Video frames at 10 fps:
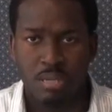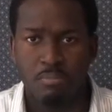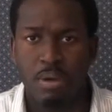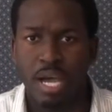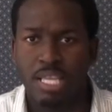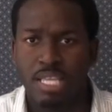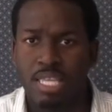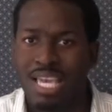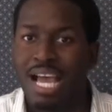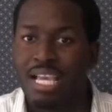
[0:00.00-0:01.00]

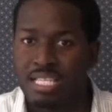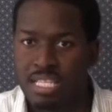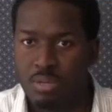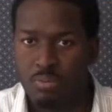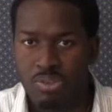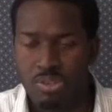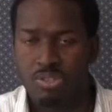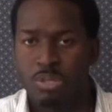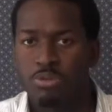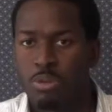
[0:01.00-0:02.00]
combining the iSlate with
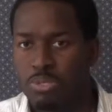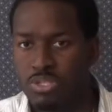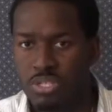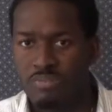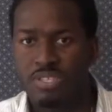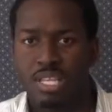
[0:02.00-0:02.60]
a subscription service